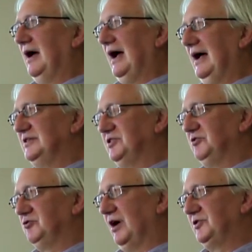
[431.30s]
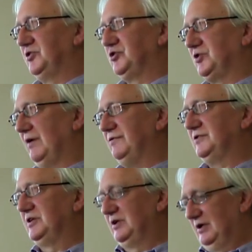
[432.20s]
has tried to
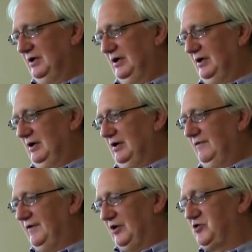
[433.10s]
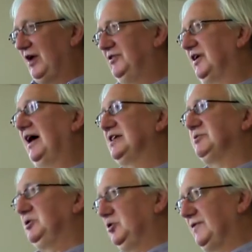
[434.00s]
shift the agenda, as
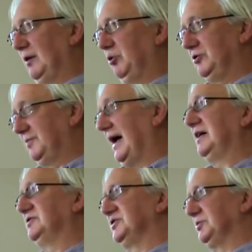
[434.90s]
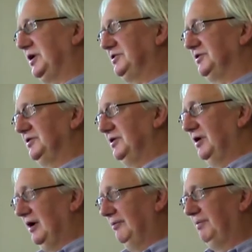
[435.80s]
we knew they would, back to Sweden
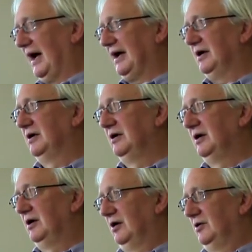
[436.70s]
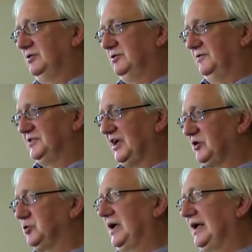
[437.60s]
and back to the
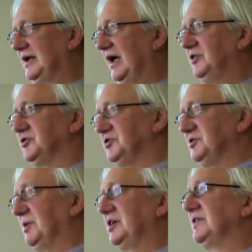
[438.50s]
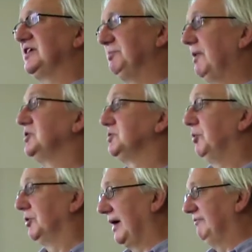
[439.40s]
sexual allegations, because that's much
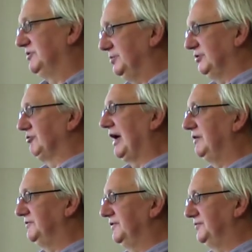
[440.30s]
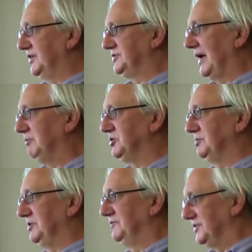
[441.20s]
more comfortable ground than the
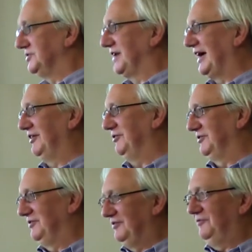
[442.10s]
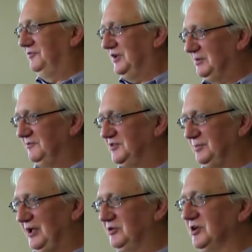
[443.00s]
establishment and attack on freedom of
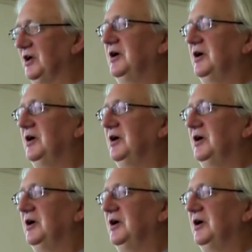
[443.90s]
speech.